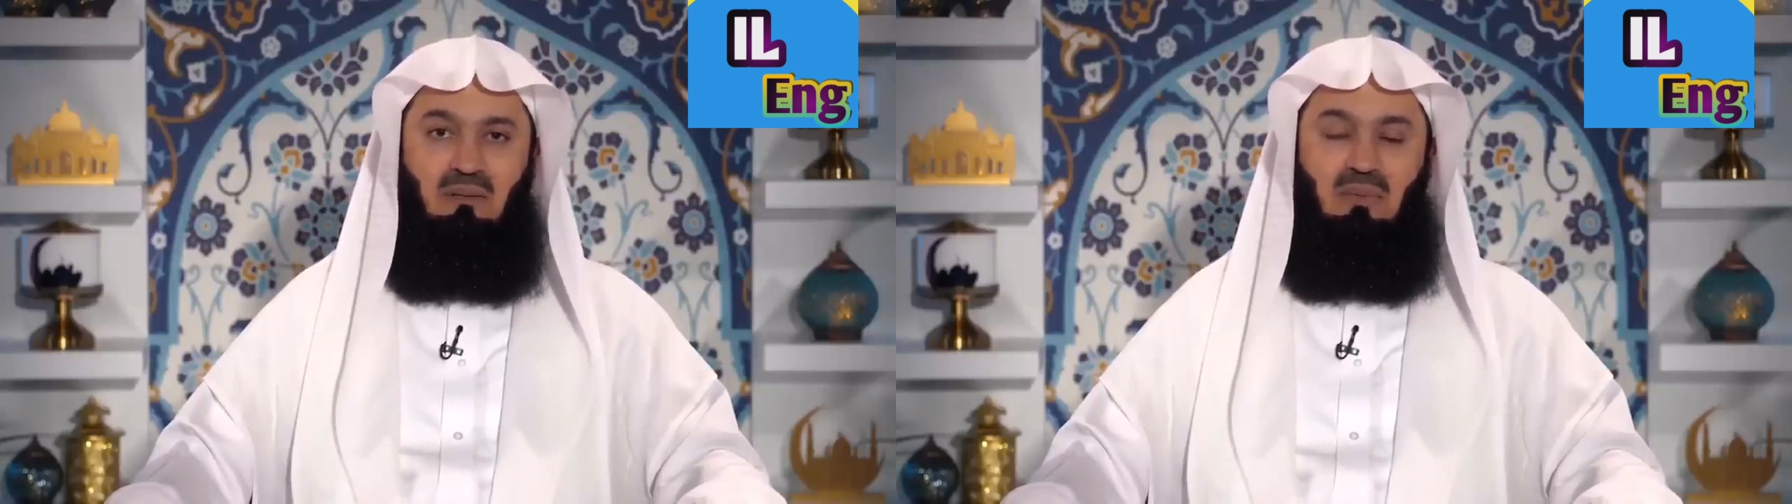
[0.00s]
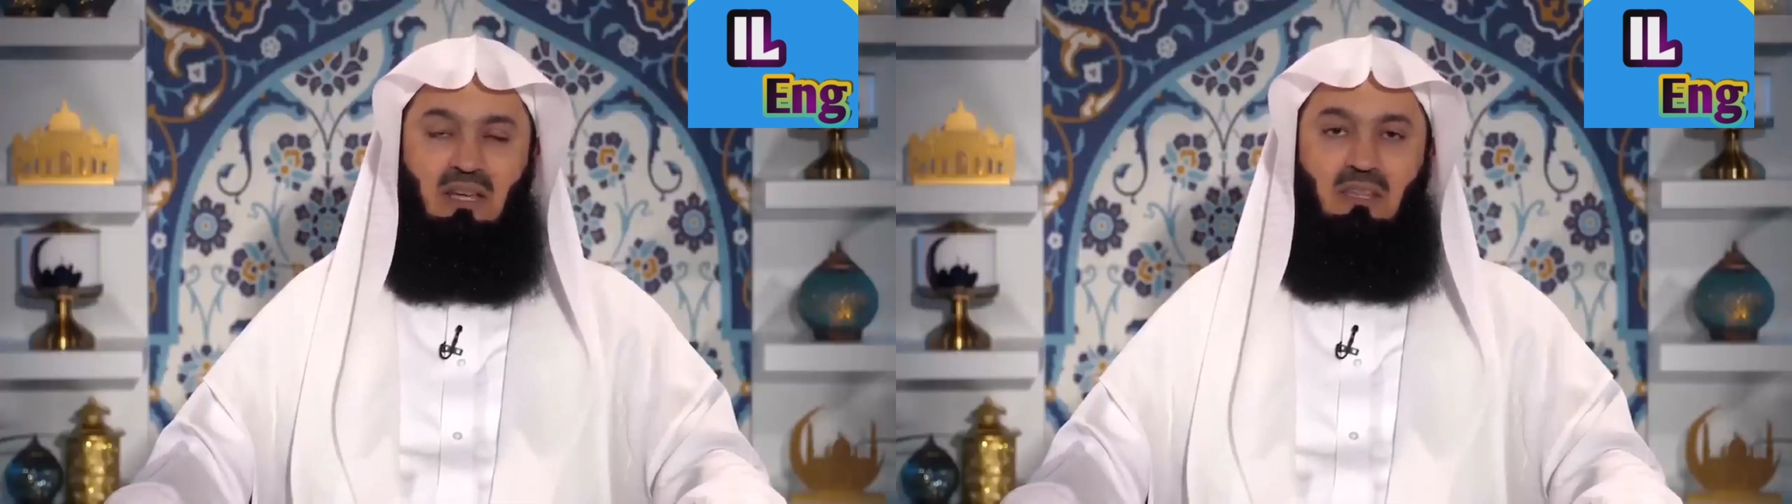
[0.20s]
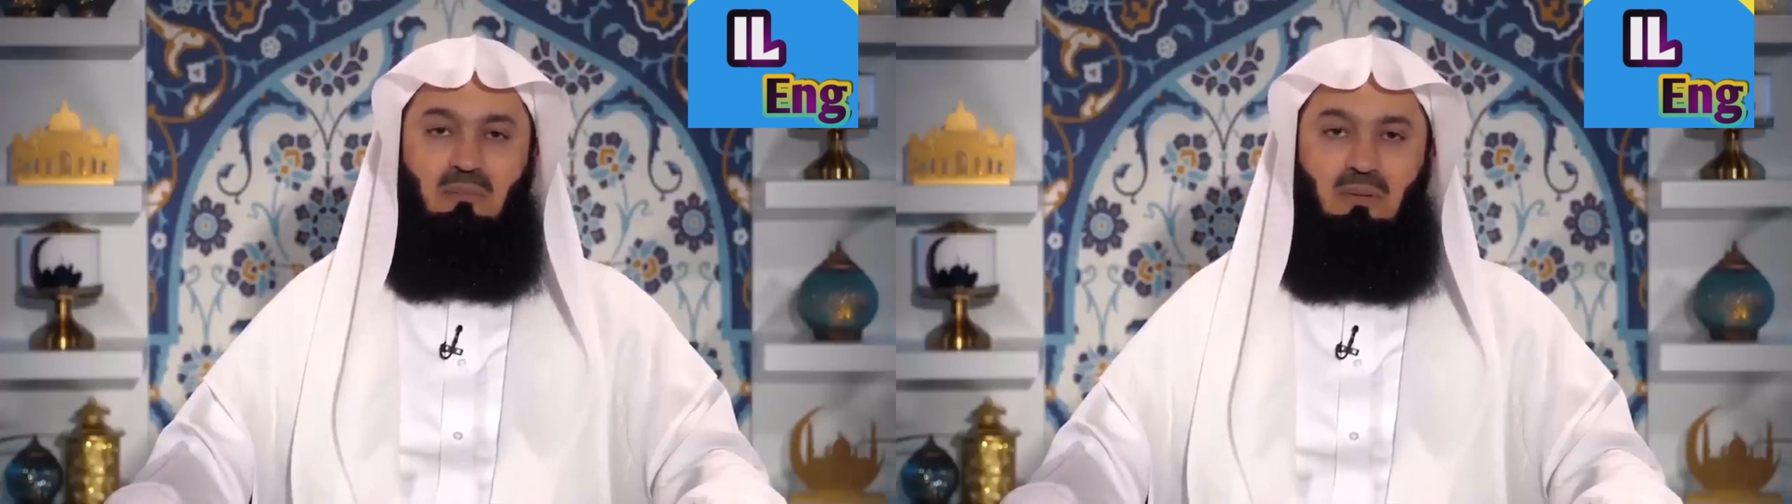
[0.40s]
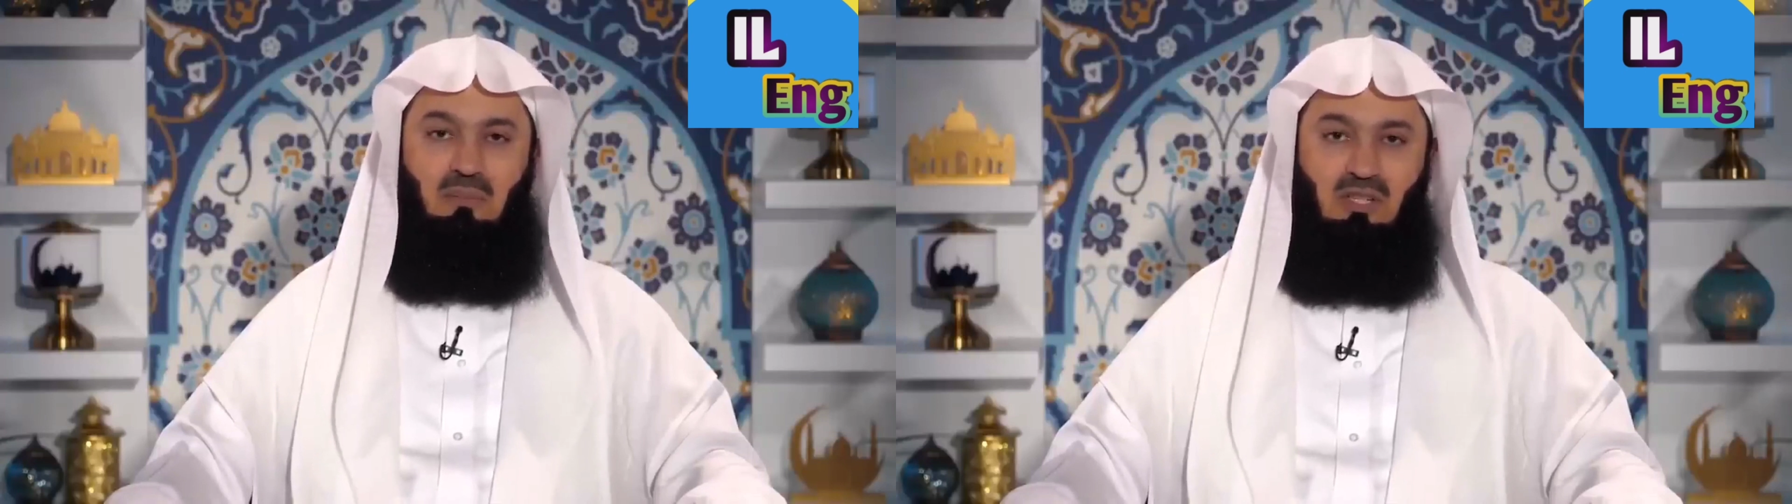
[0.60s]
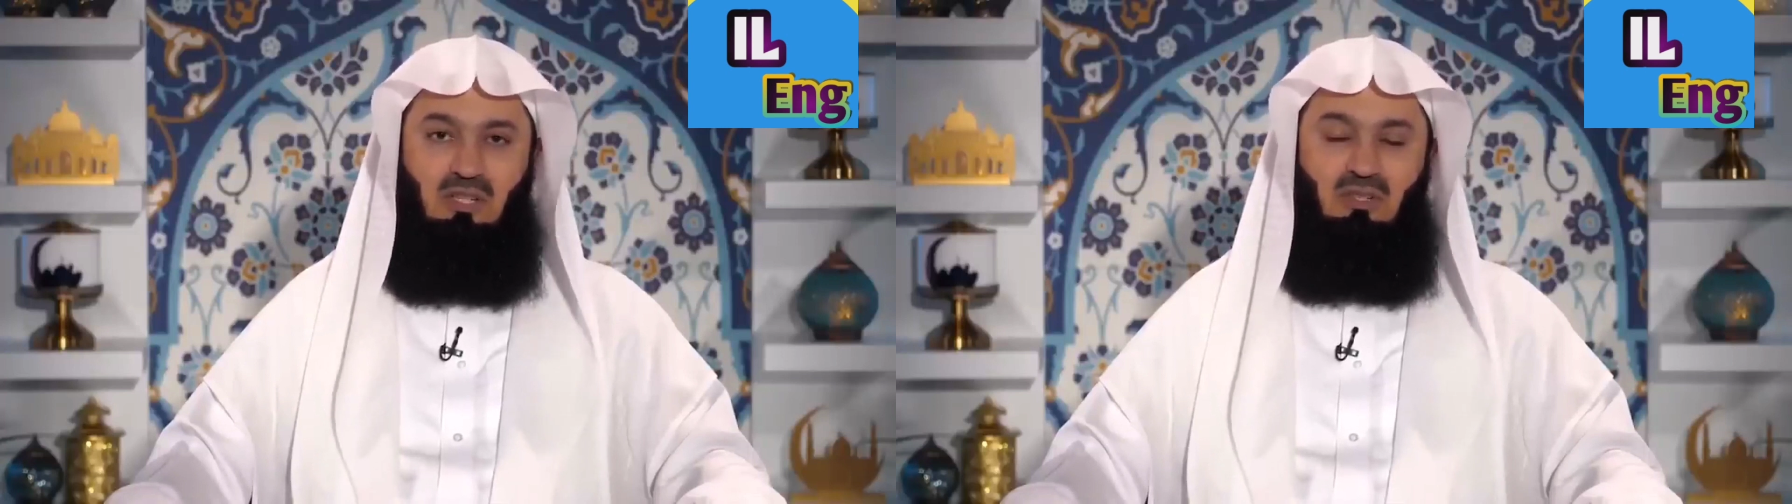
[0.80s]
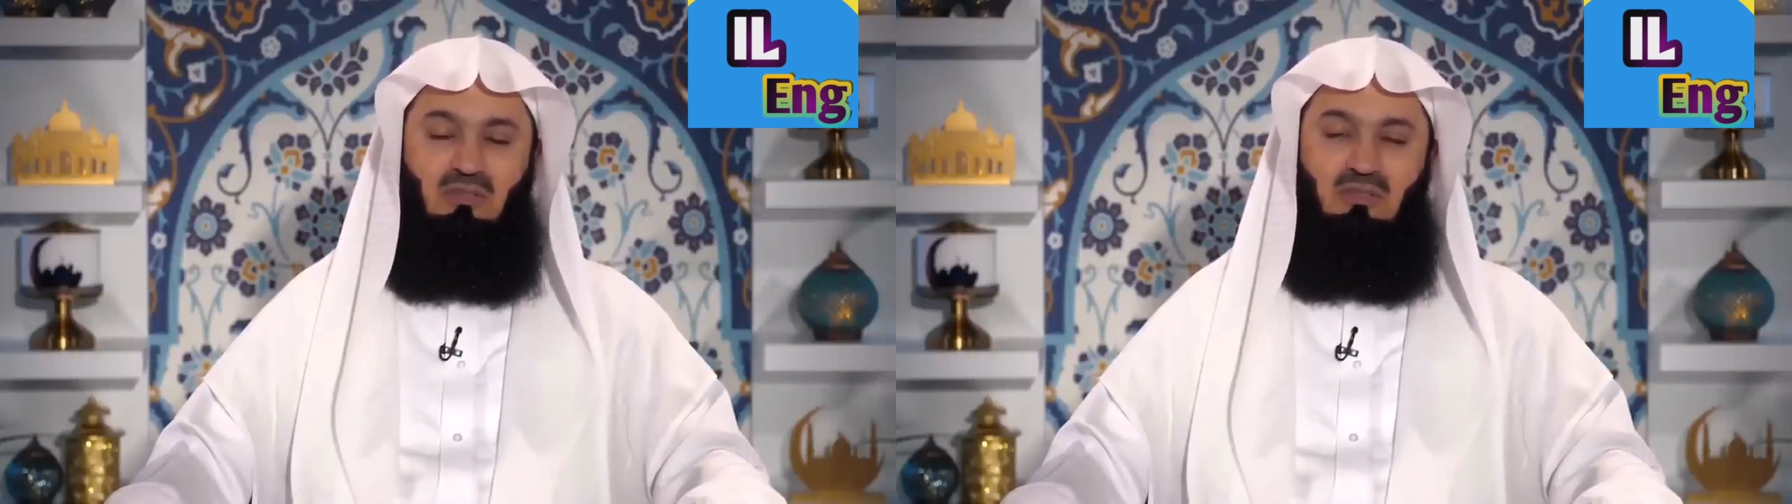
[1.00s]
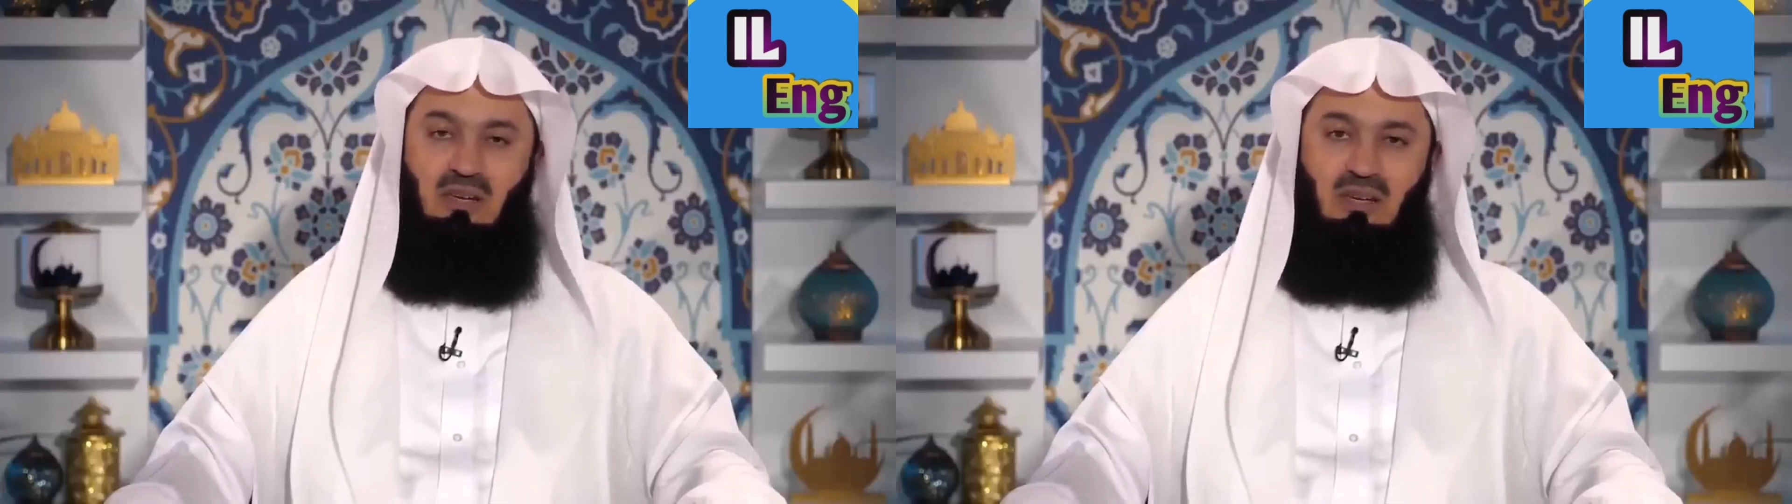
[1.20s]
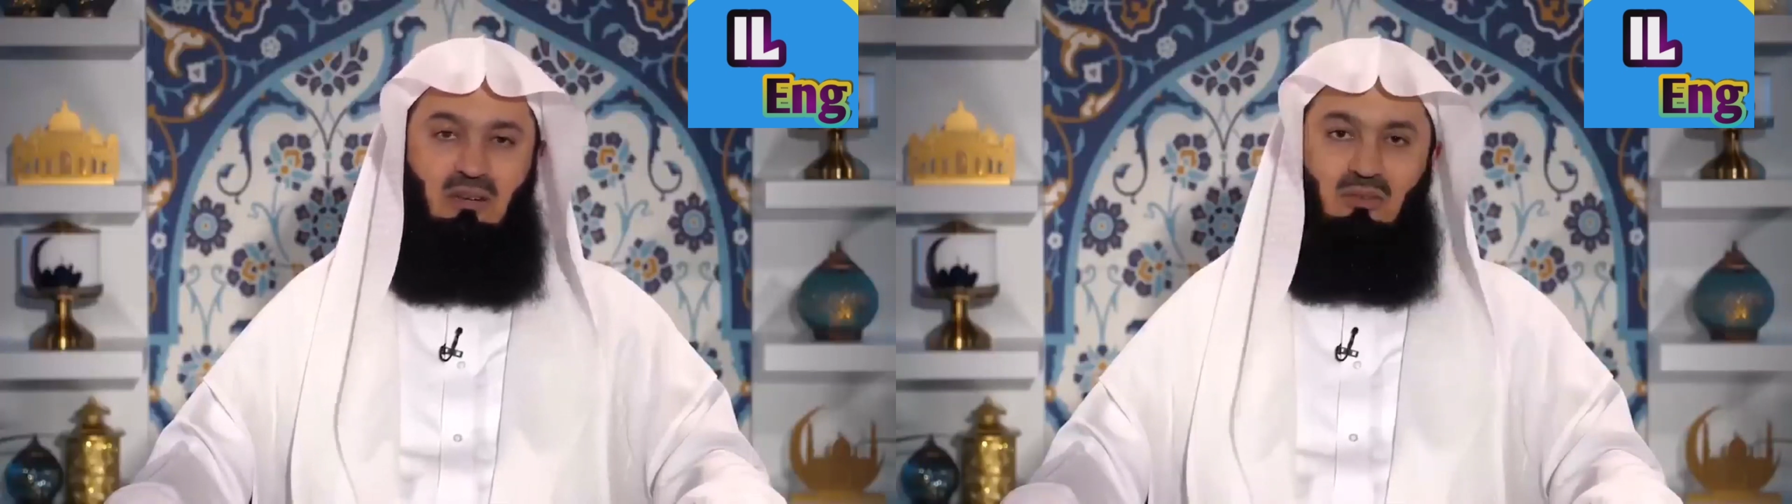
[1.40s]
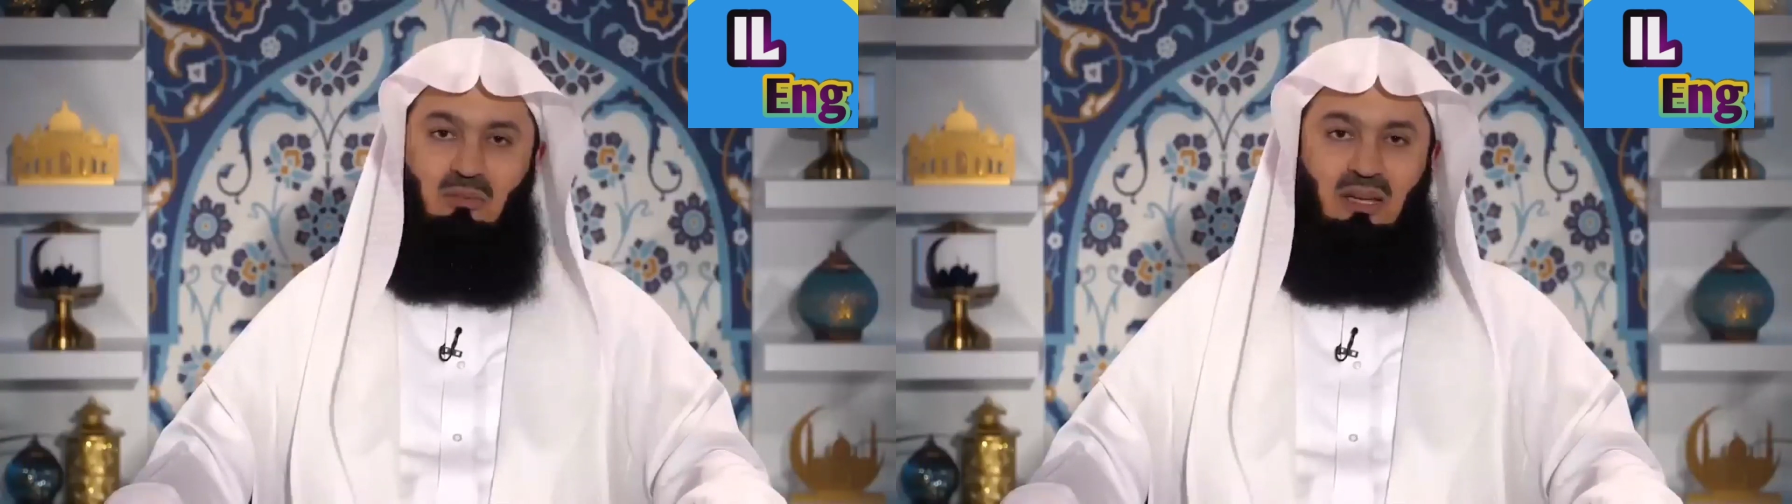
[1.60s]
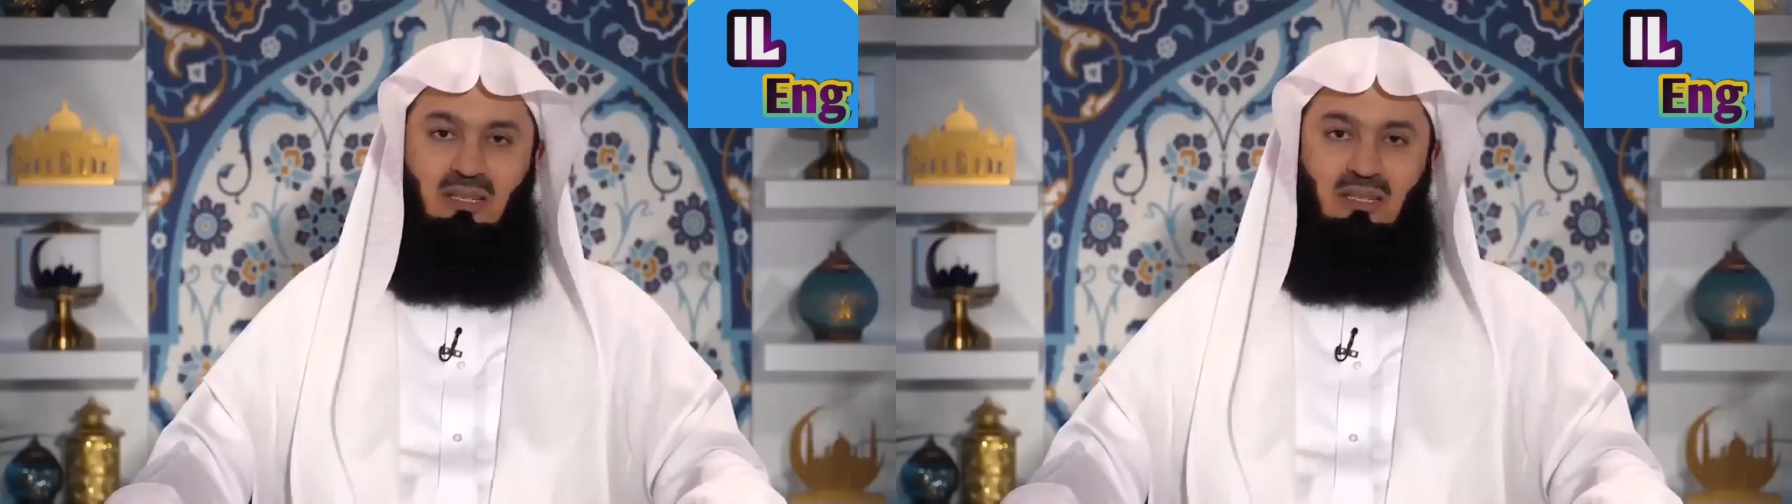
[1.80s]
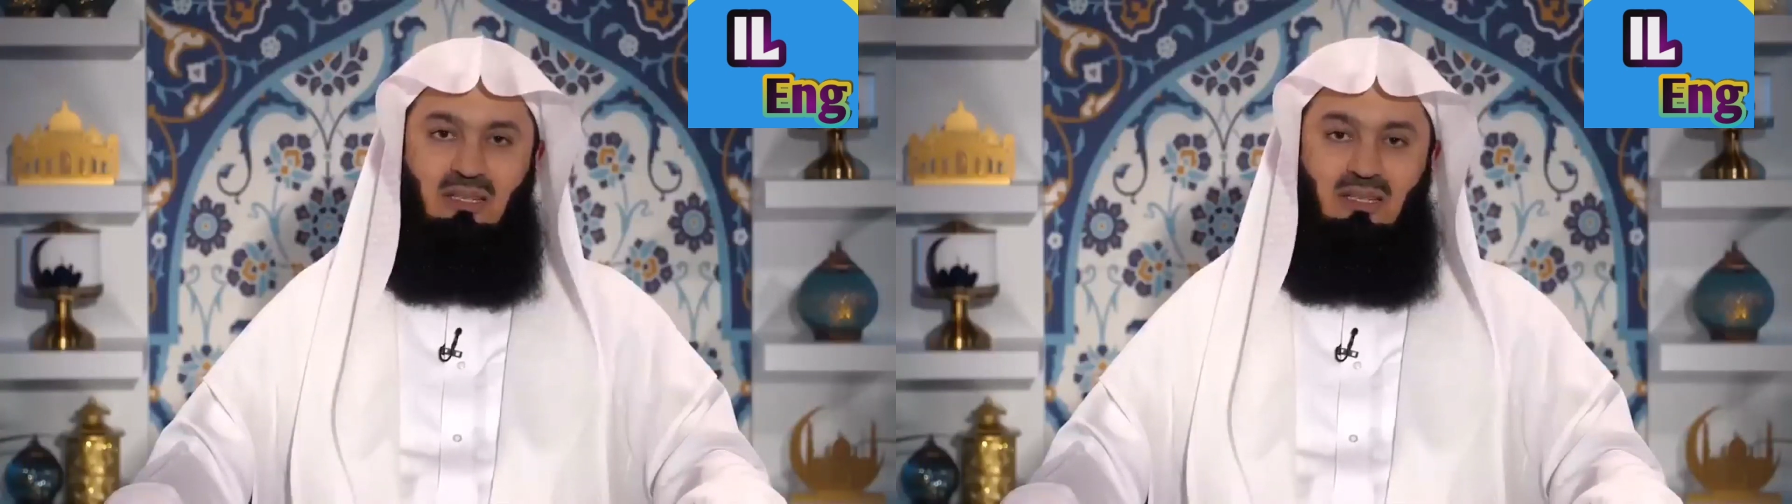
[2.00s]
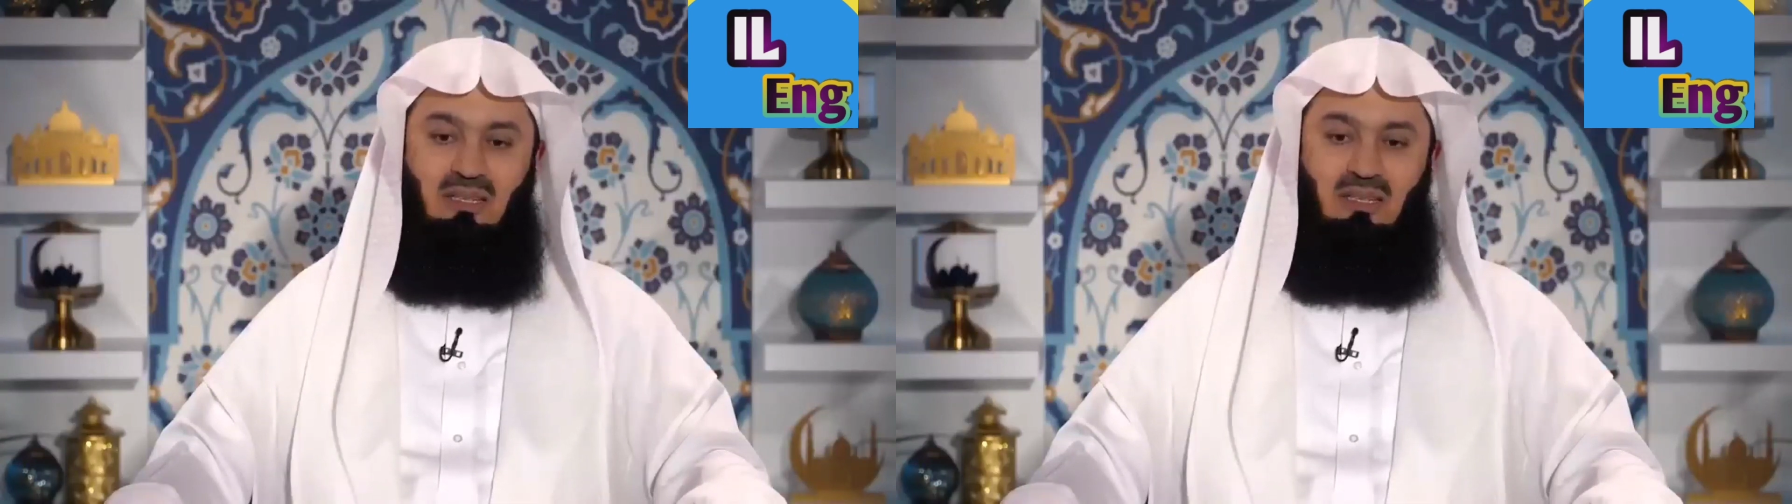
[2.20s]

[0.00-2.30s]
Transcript: by the permission of Allah Almighty.